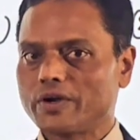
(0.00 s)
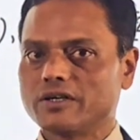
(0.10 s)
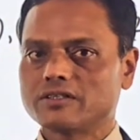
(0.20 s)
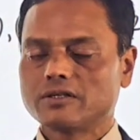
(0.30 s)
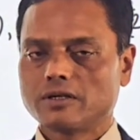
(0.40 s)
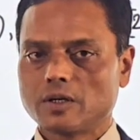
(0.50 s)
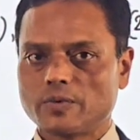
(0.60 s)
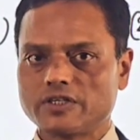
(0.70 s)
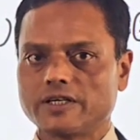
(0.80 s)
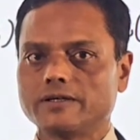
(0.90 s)
pairs
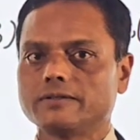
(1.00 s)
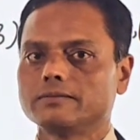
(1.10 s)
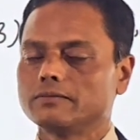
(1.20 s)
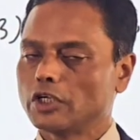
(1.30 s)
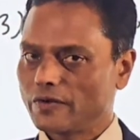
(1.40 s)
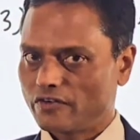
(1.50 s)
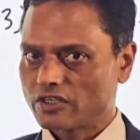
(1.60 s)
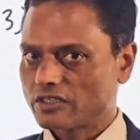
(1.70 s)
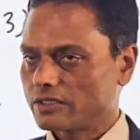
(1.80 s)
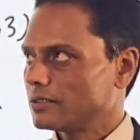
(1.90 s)
represent the
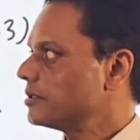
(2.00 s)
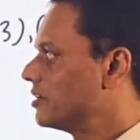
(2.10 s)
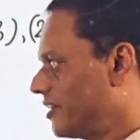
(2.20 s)
inversal